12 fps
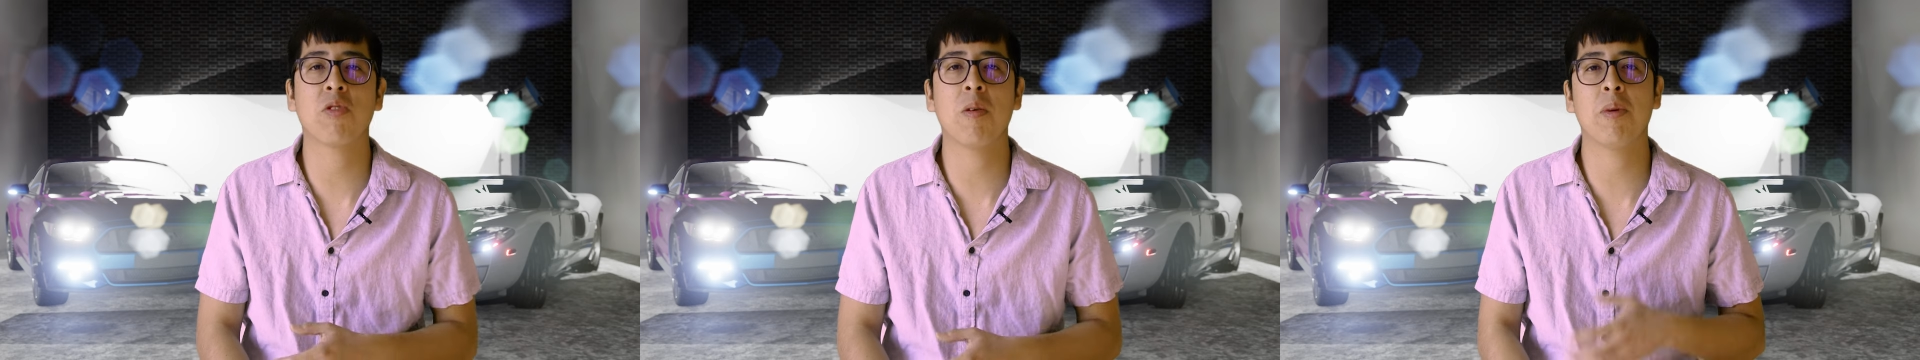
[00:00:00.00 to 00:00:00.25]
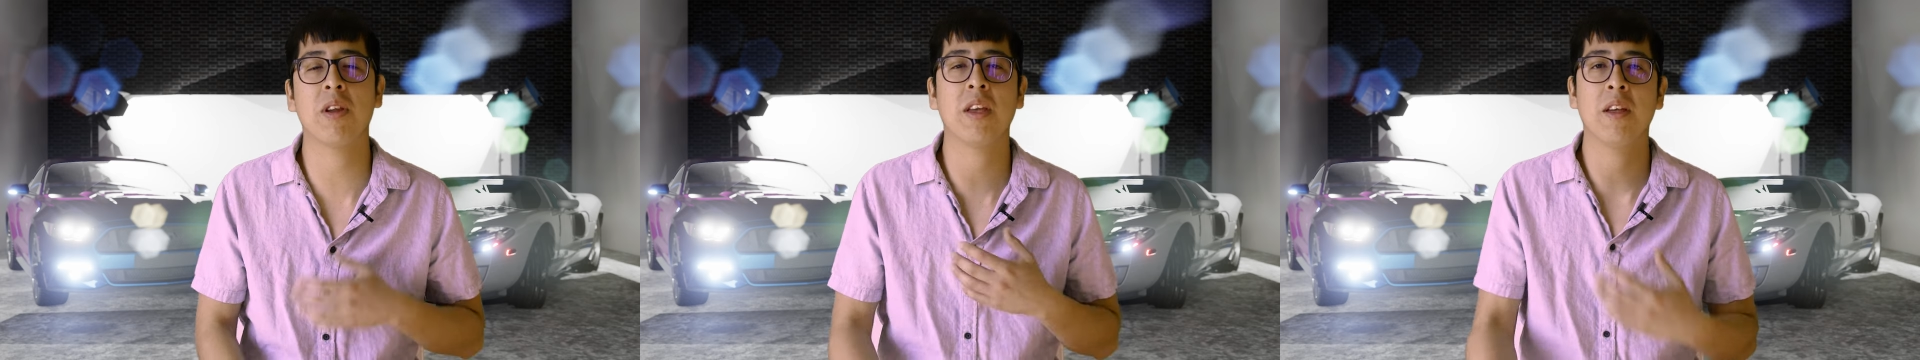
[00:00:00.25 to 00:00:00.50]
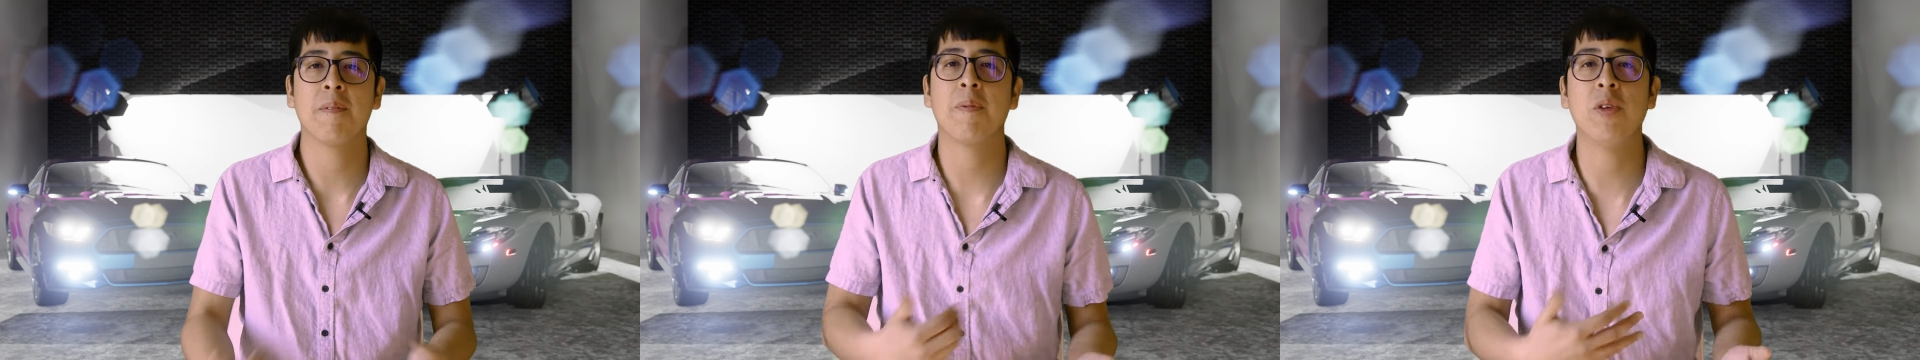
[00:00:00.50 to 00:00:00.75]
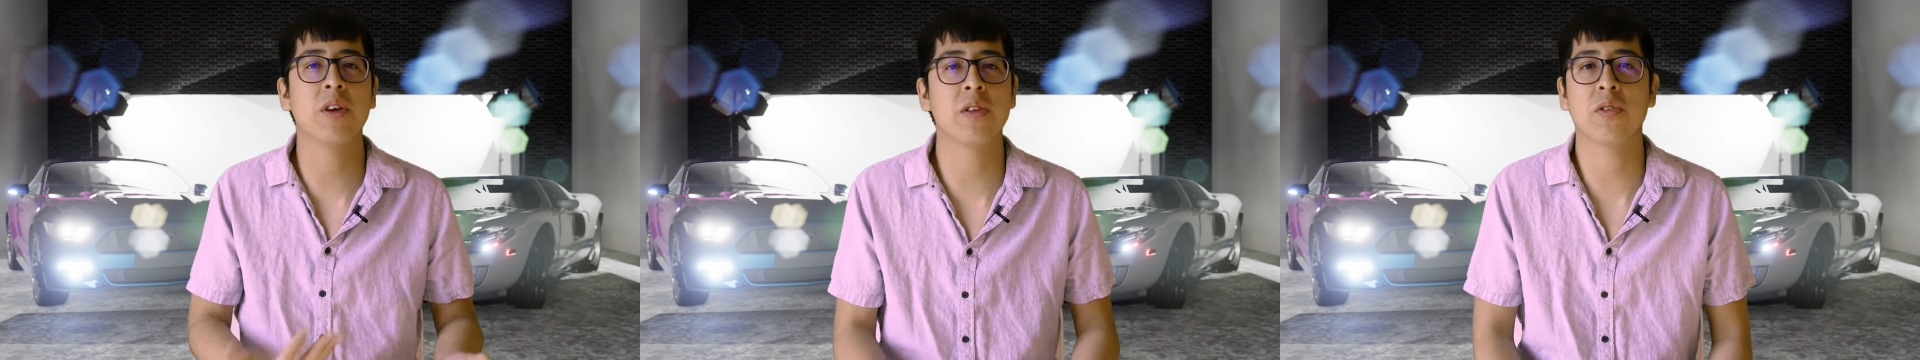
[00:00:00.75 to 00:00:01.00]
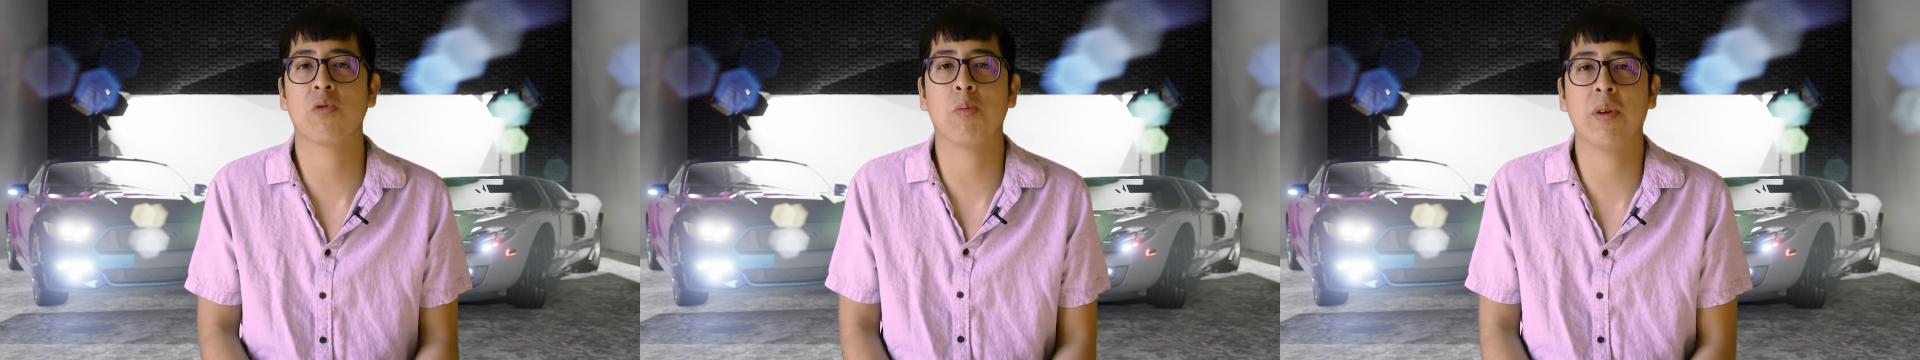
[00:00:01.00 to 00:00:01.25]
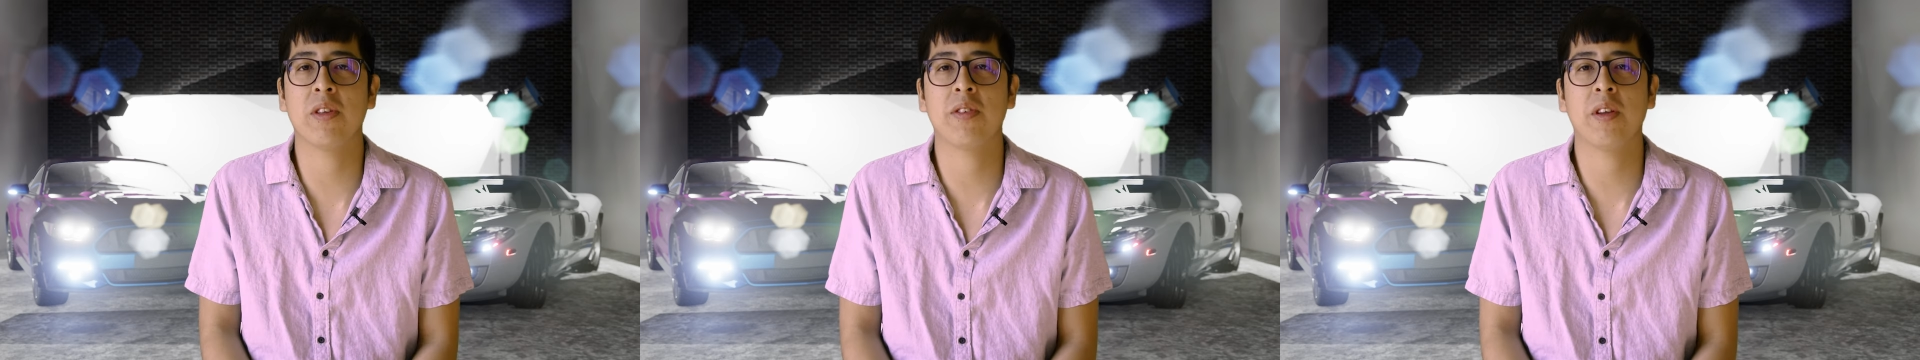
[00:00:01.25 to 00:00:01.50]
somebody, you could just
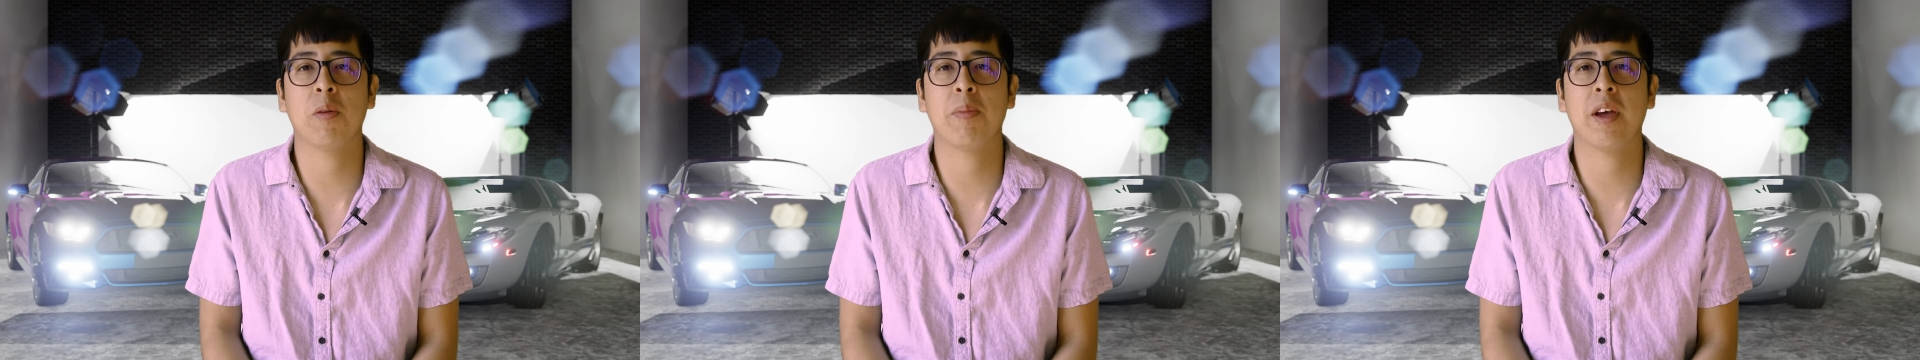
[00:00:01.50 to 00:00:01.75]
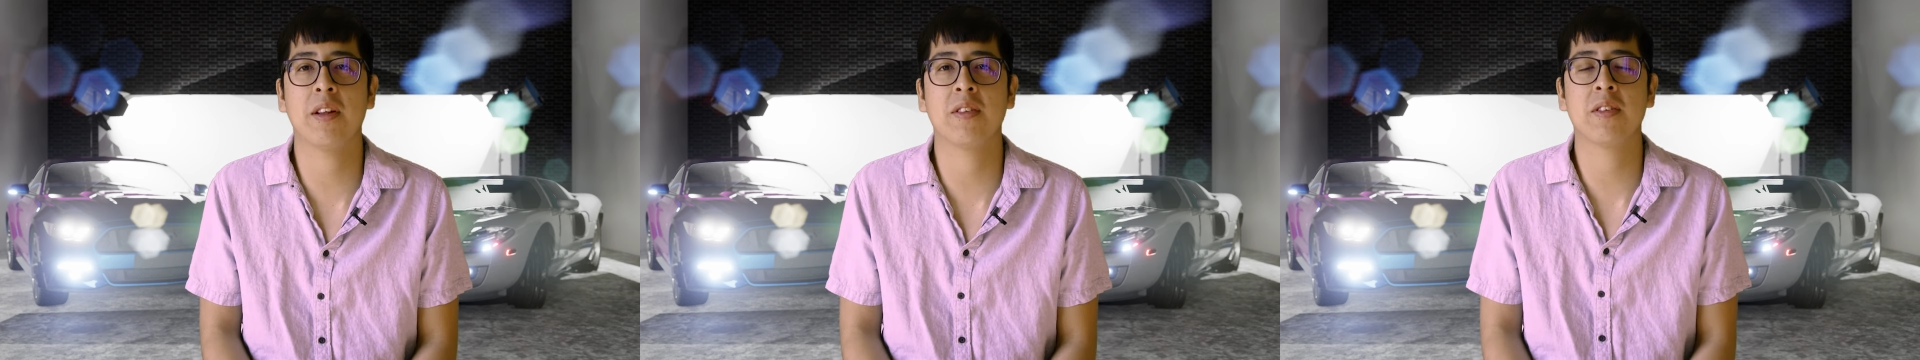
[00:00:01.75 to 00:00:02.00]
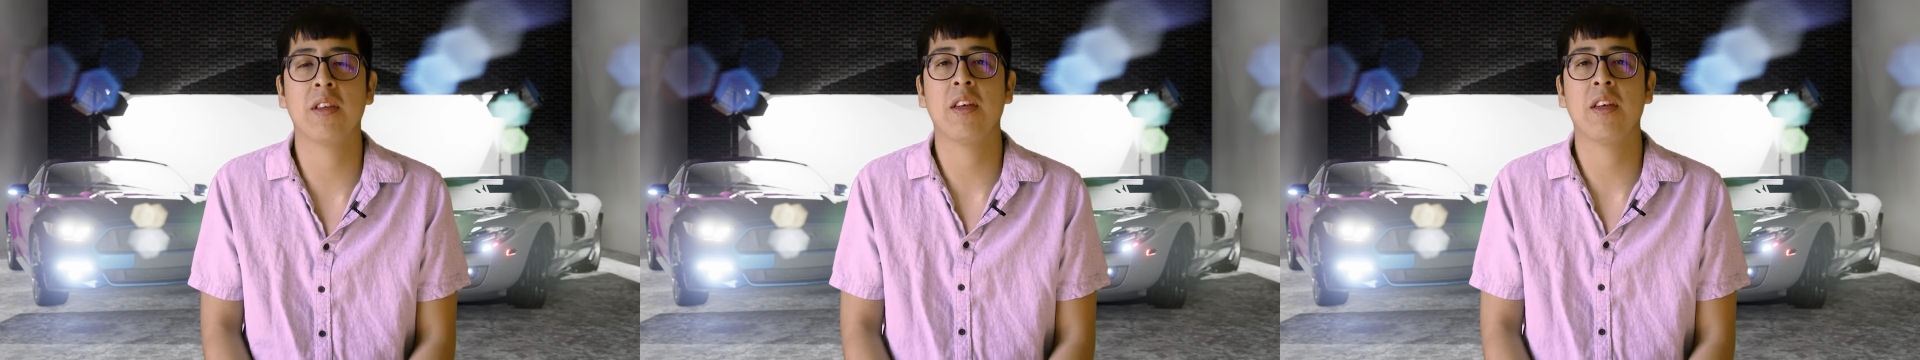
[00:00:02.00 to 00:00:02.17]
replace the ear pads.